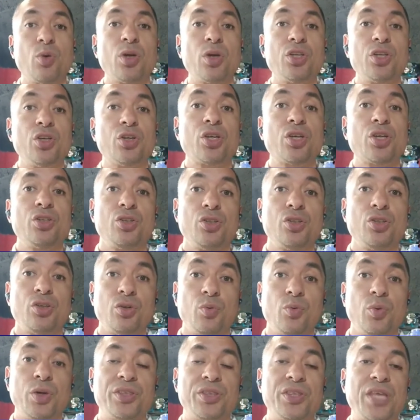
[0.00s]
you can
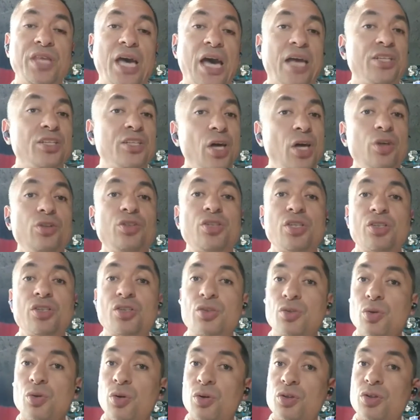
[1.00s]
do with that. Don't just
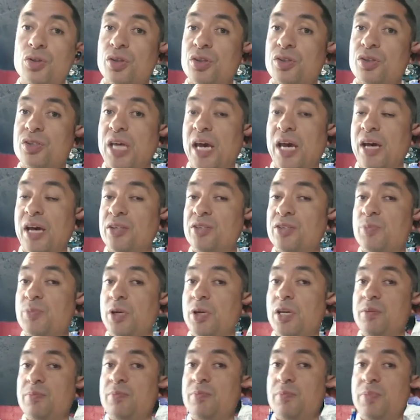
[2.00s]
talk to the sales
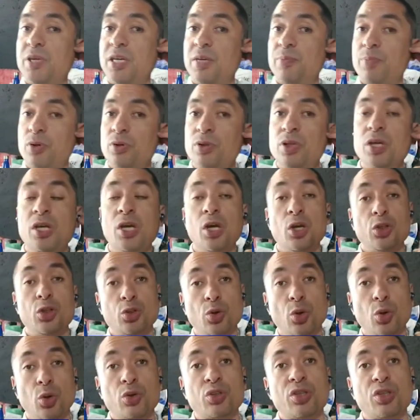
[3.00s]
people,
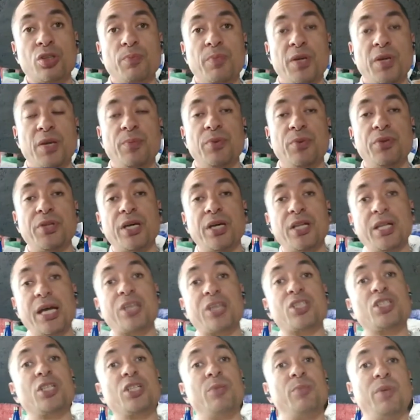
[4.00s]
talk to the people that will
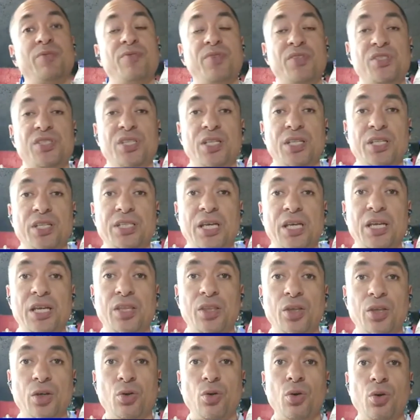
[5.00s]
actually be facilitating
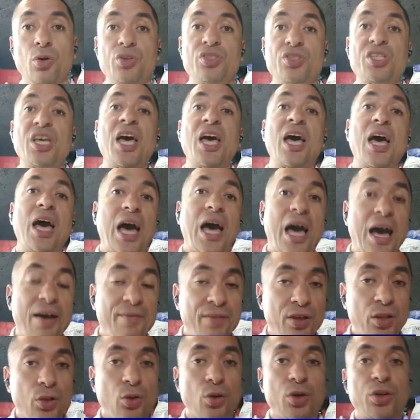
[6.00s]
the course. Have
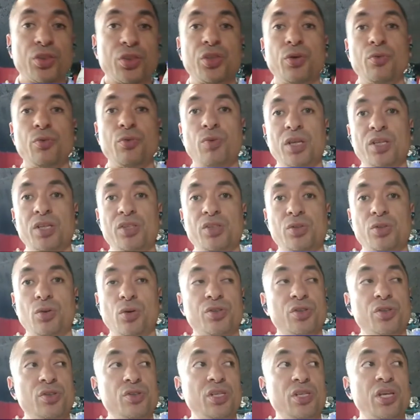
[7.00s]
a look at the
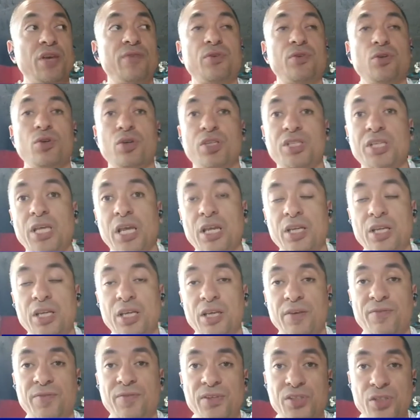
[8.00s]
resources. If you're attending
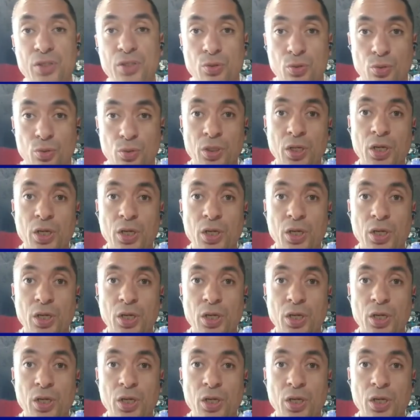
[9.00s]
a physical